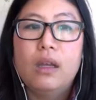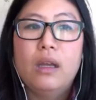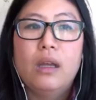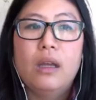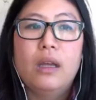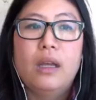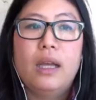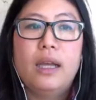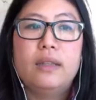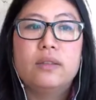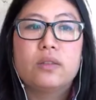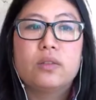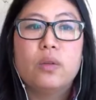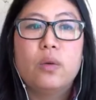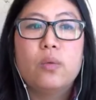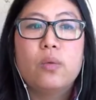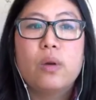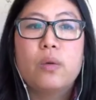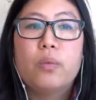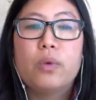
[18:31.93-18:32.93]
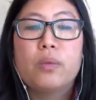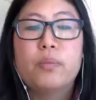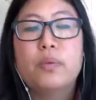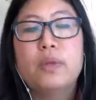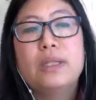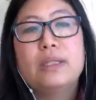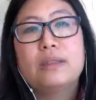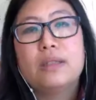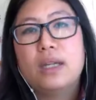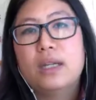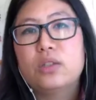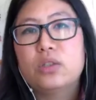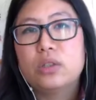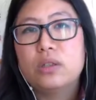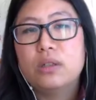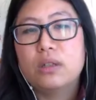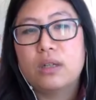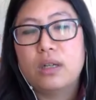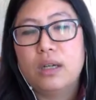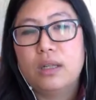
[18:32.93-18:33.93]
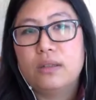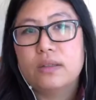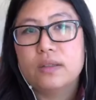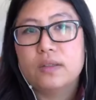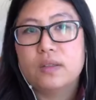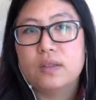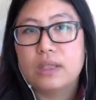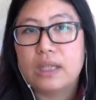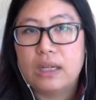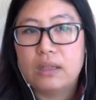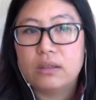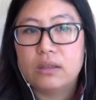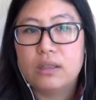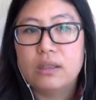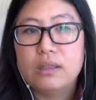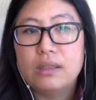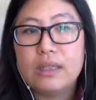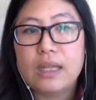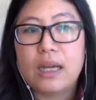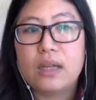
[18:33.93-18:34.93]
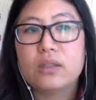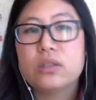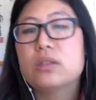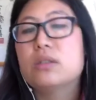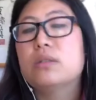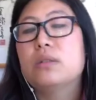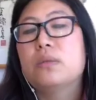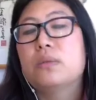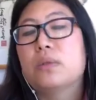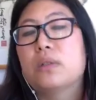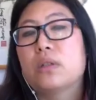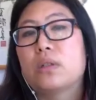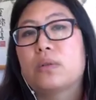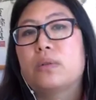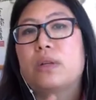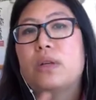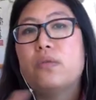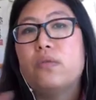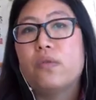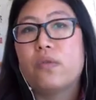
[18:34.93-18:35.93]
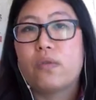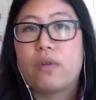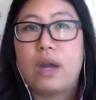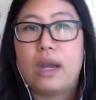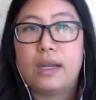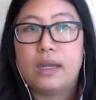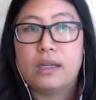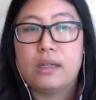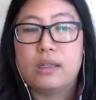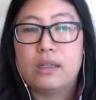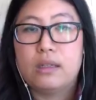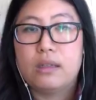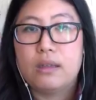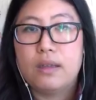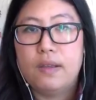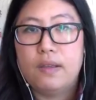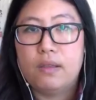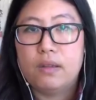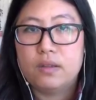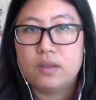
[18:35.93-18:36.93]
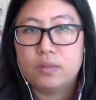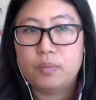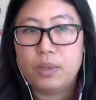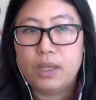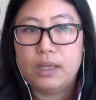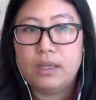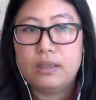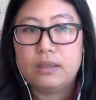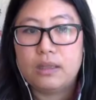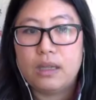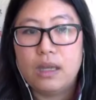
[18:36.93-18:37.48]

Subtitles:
And so when we're bringing texture and colors together, naturally we're going to create variety in this space.